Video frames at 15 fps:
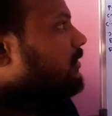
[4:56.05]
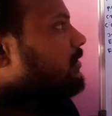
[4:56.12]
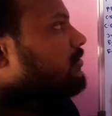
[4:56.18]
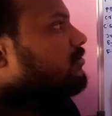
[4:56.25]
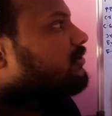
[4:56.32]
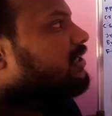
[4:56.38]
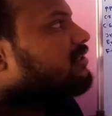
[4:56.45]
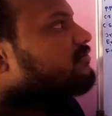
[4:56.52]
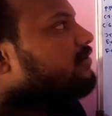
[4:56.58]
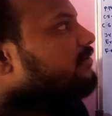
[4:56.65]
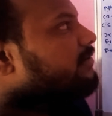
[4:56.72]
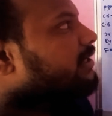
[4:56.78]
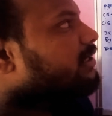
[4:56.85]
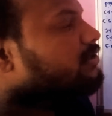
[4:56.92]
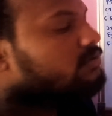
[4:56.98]
So that's why
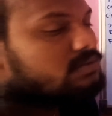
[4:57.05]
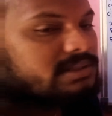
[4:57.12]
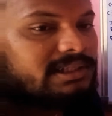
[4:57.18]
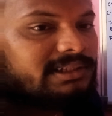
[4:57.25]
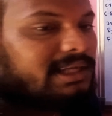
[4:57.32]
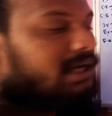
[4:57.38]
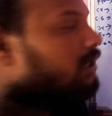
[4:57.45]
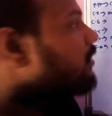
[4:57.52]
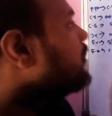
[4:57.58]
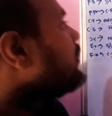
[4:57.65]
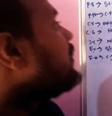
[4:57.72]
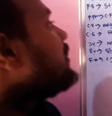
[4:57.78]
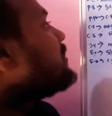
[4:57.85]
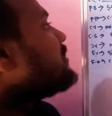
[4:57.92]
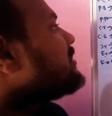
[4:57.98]
we can using the
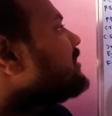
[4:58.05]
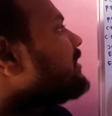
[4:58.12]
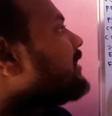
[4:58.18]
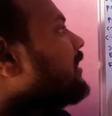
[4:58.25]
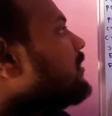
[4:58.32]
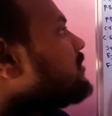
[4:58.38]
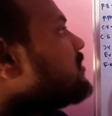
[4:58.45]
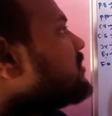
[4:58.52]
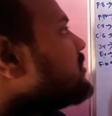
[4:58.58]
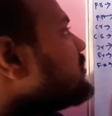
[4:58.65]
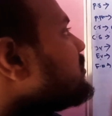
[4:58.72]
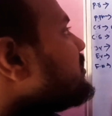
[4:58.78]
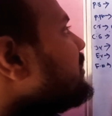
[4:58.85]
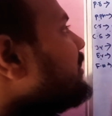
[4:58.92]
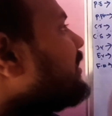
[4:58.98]

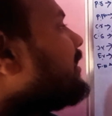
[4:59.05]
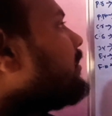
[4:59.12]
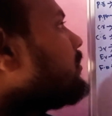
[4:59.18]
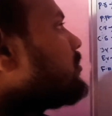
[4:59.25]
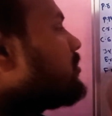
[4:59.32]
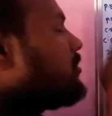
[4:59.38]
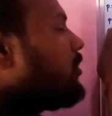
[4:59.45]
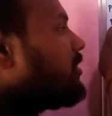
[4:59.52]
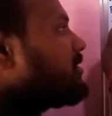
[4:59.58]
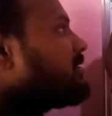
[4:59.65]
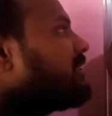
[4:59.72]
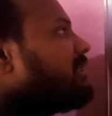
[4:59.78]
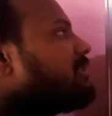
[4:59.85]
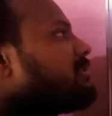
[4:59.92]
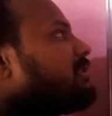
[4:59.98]

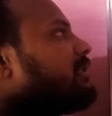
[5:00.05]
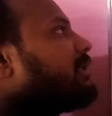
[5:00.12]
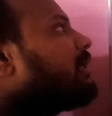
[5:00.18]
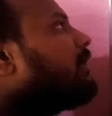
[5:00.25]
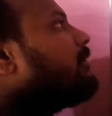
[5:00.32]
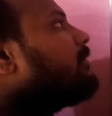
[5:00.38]
steel silicon